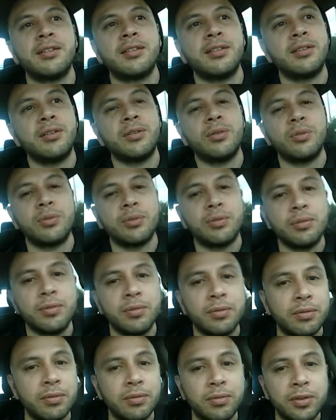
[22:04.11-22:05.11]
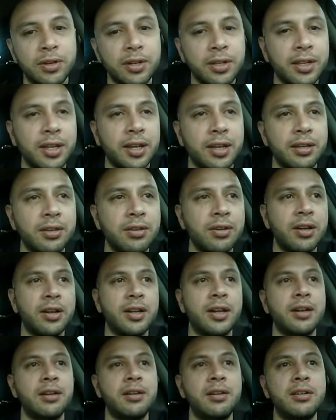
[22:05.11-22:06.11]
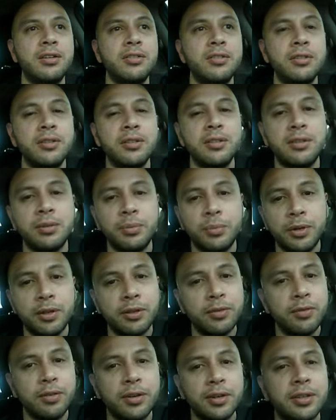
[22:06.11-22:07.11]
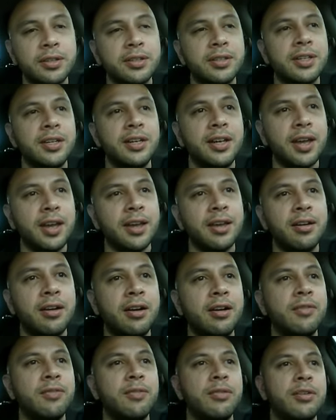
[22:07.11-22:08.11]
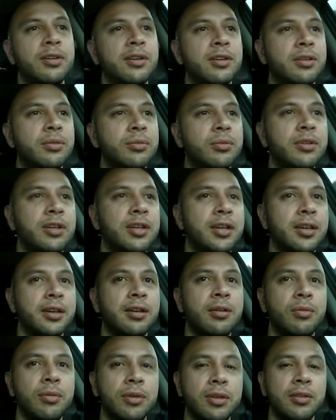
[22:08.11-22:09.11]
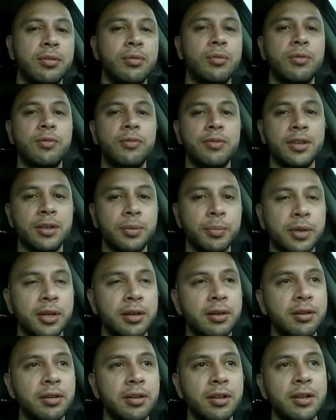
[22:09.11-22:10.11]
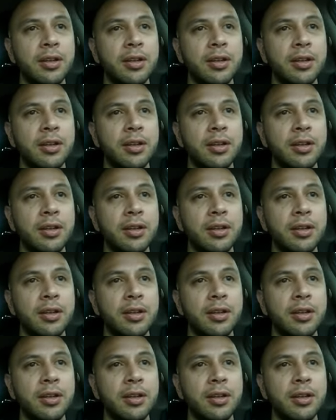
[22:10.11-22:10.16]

No, fuck that. You got like hundreds of motherfuckers a day offering you dick when you a female.